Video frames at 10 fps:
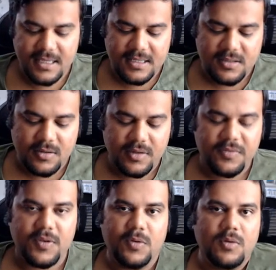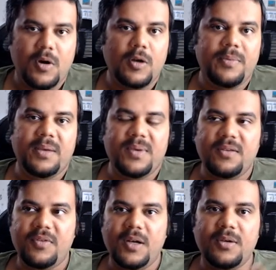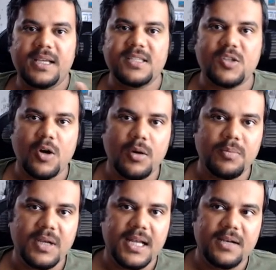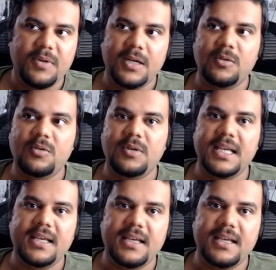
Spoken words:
So if you, or maybe if you're doing a job and want to do a,